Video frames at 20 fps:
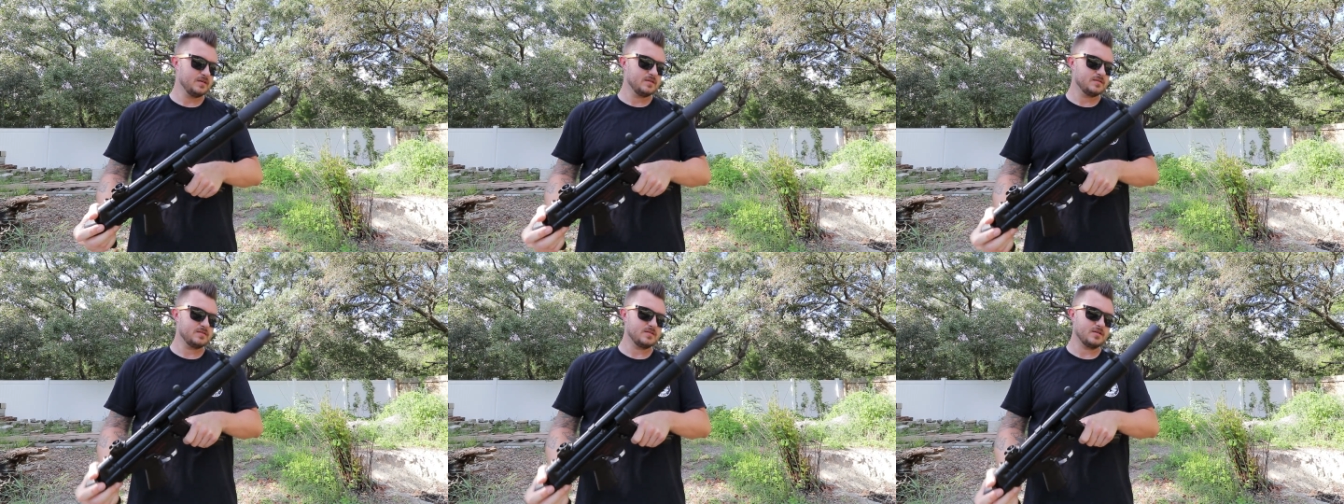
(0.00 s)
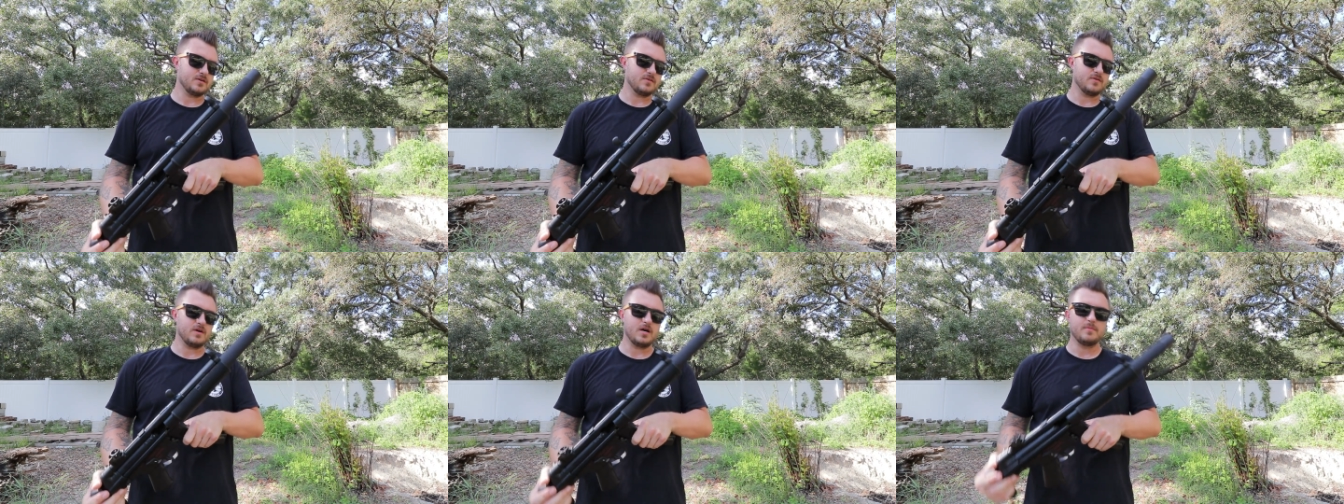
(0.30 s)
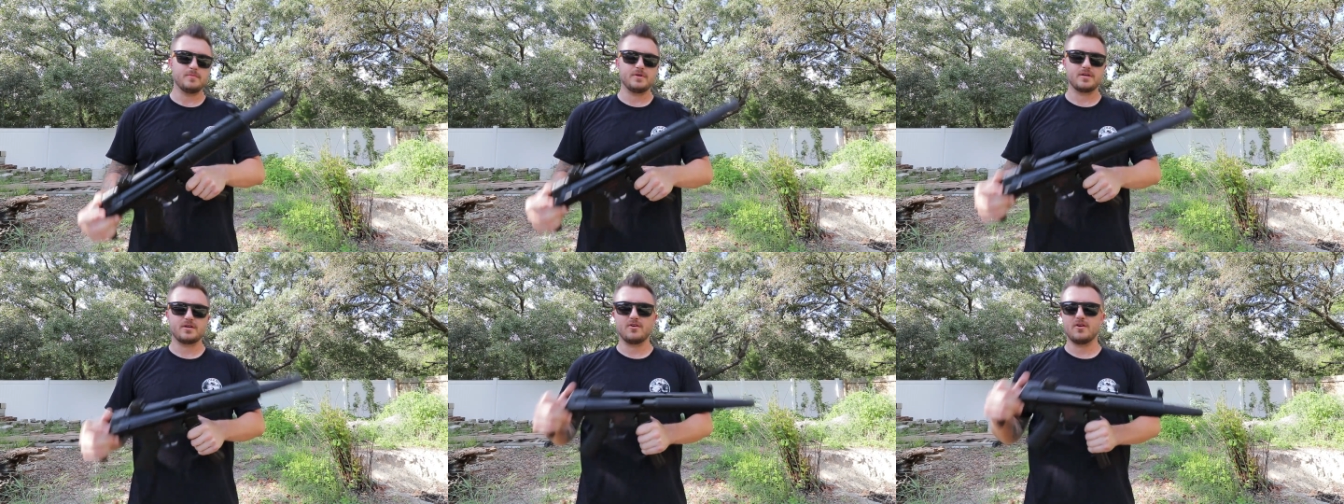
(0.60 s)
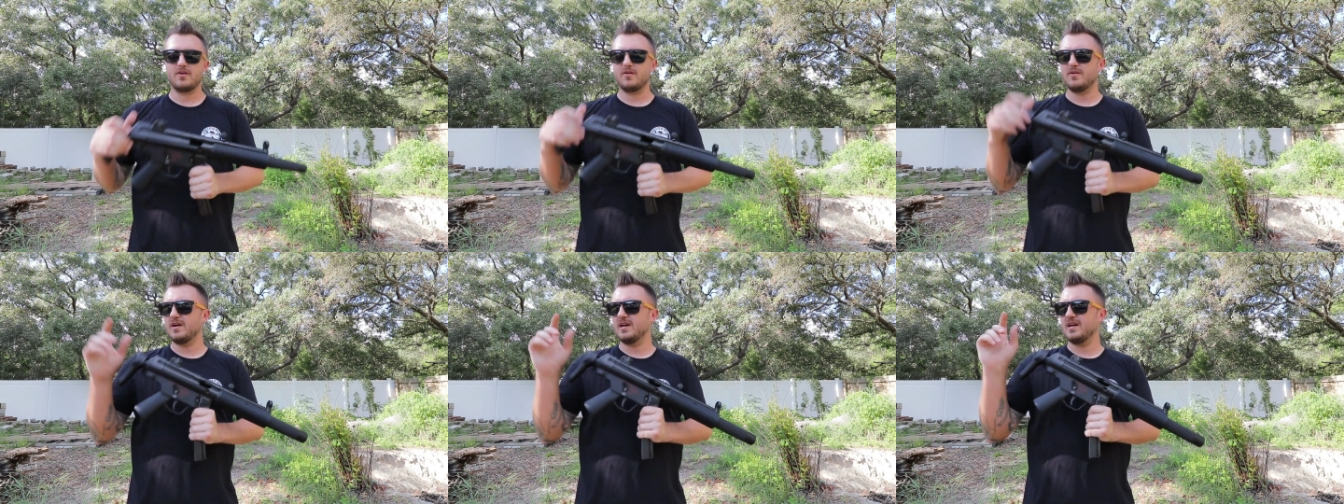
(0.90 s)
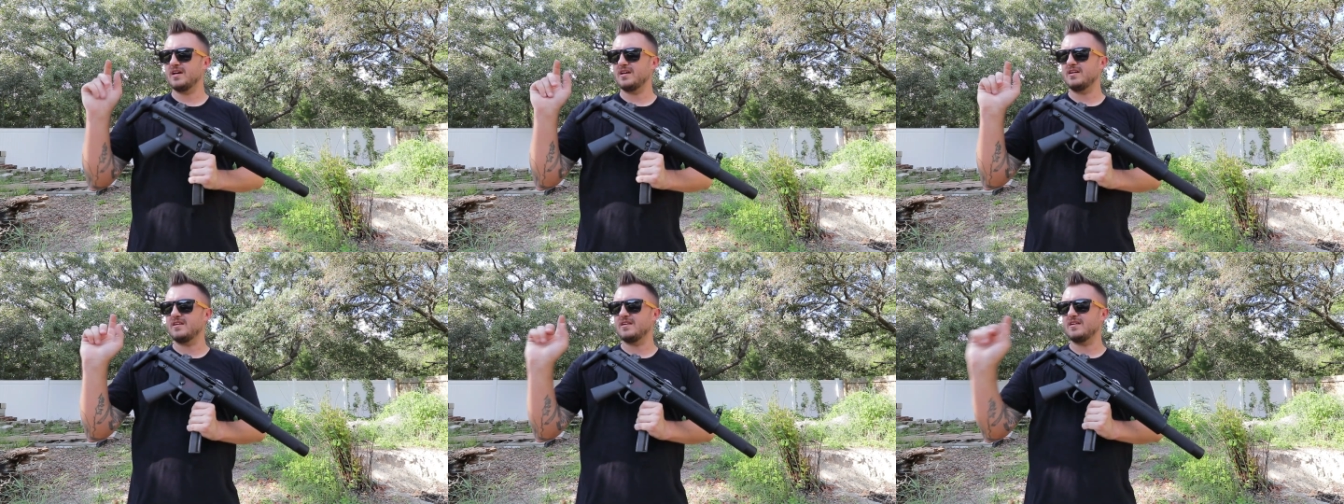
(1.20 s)
So I'm going to go
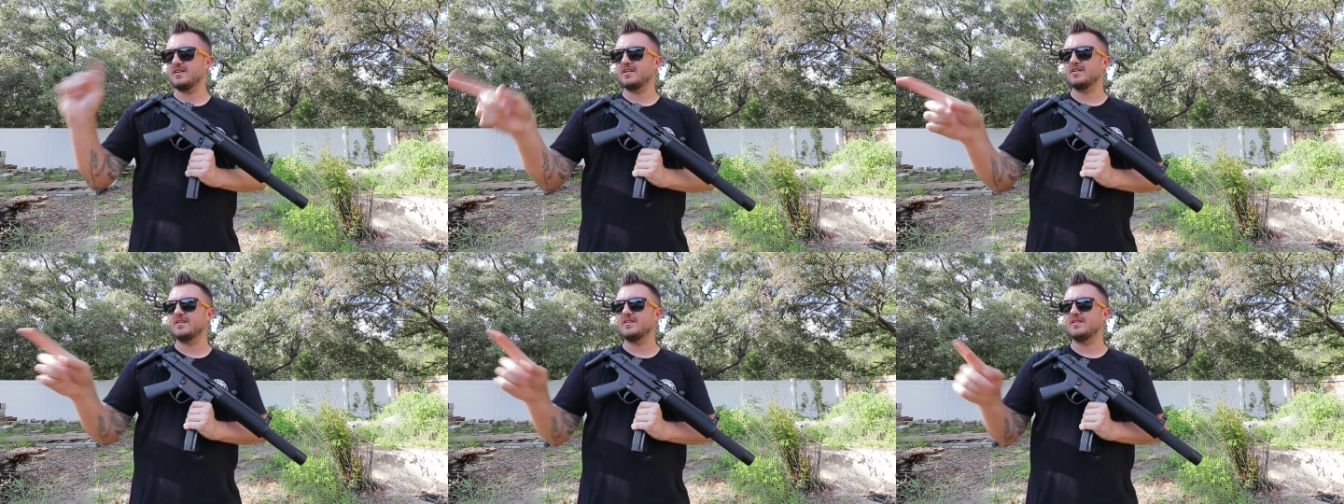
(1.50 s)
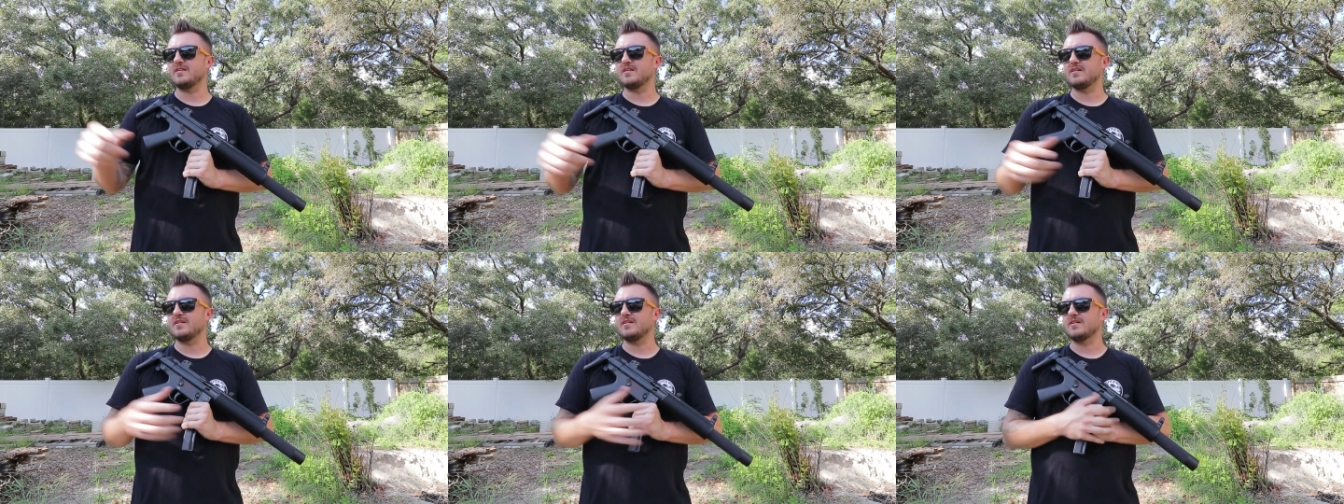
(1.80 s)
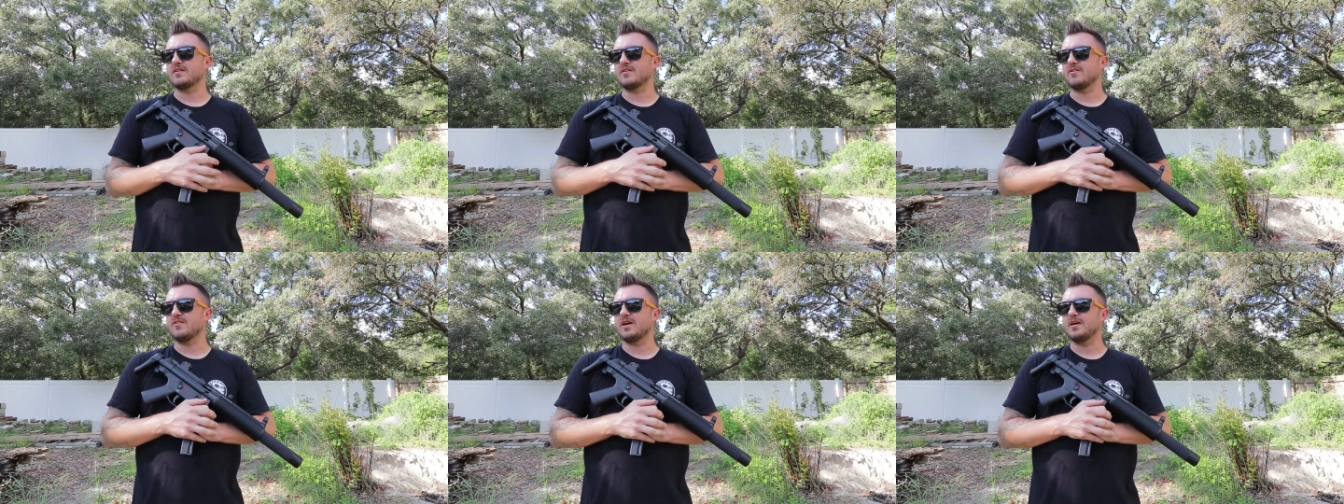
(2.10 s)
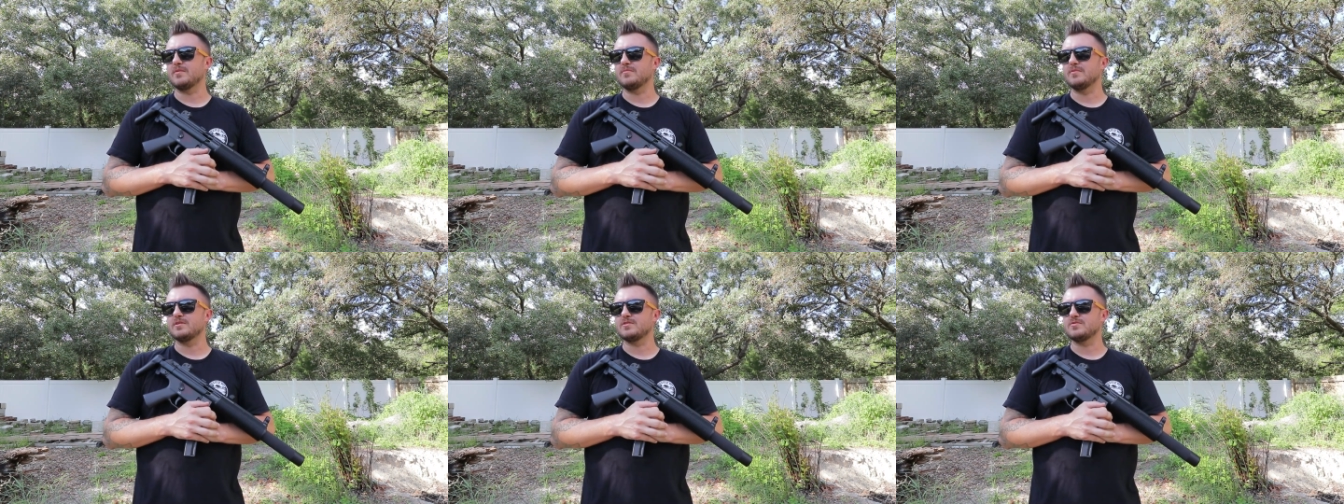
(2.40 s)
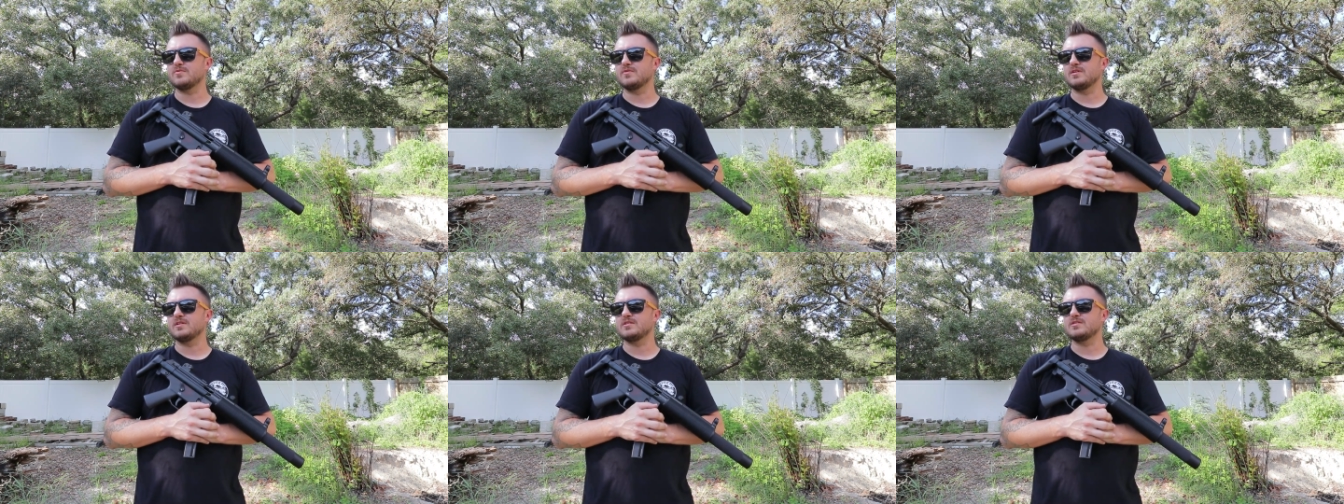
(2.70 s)
ahead and uh, grab the
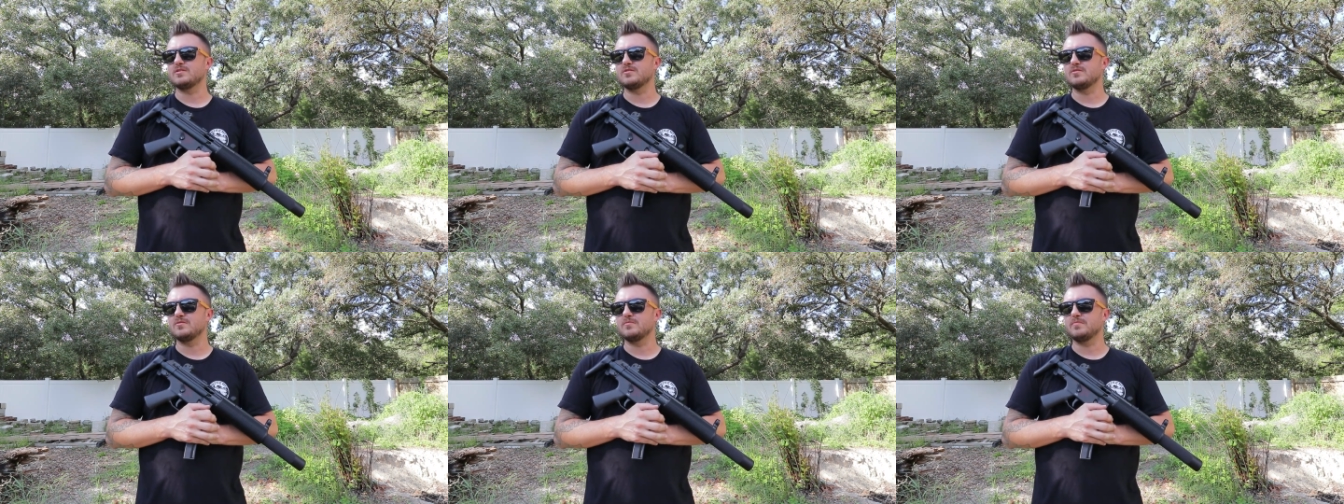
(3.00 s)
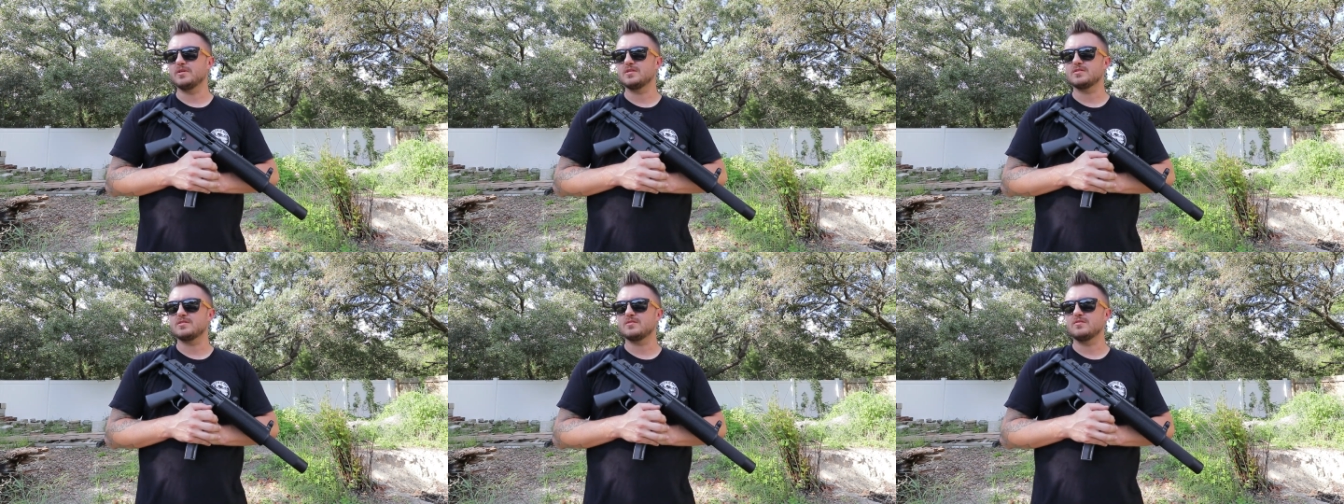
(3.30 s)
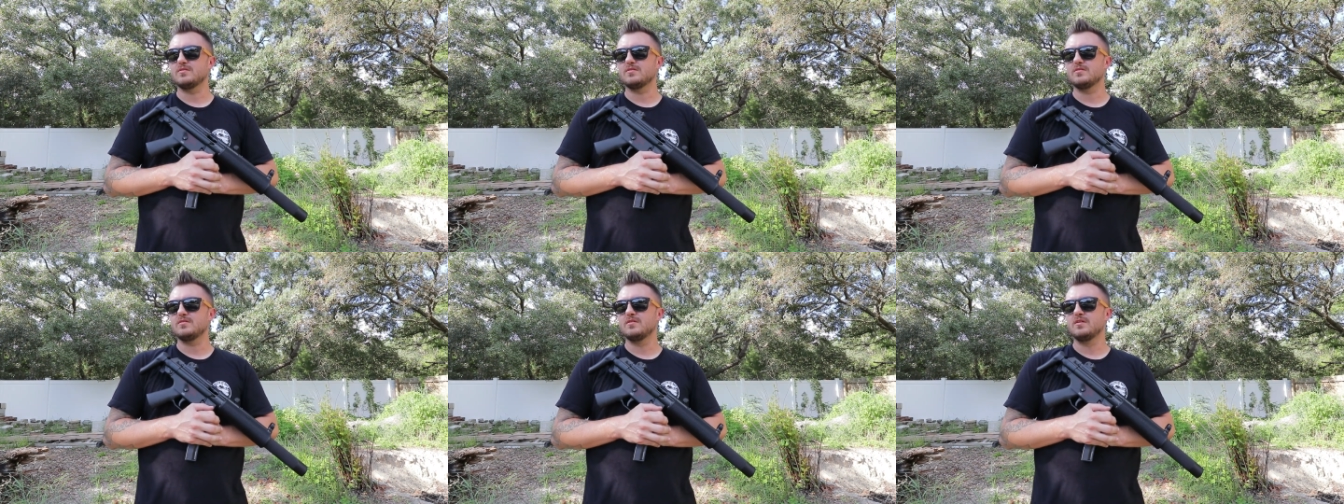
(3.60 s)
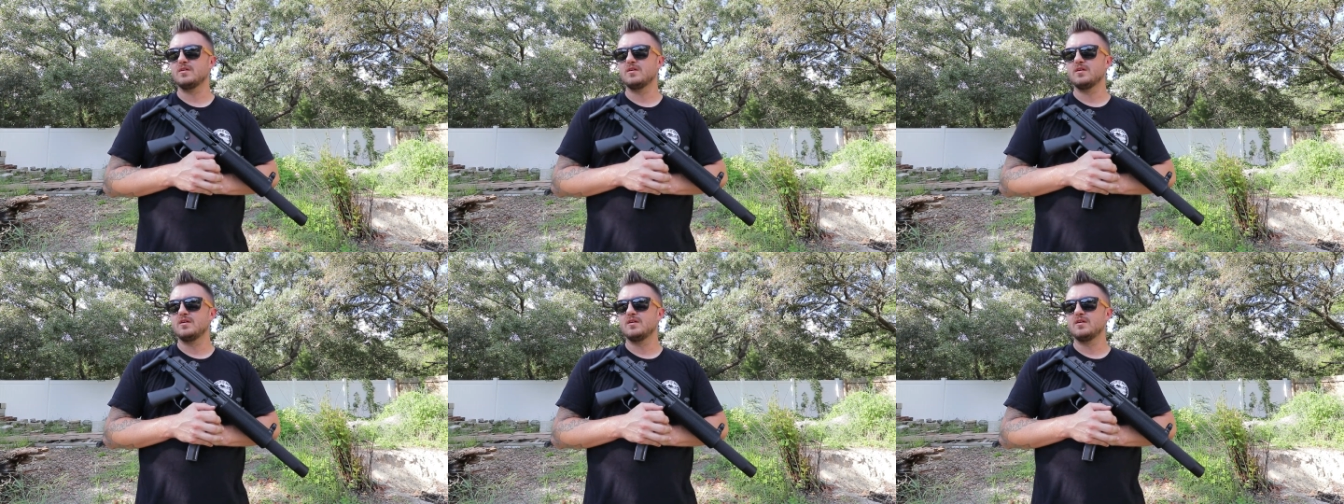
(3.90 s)
22 pistol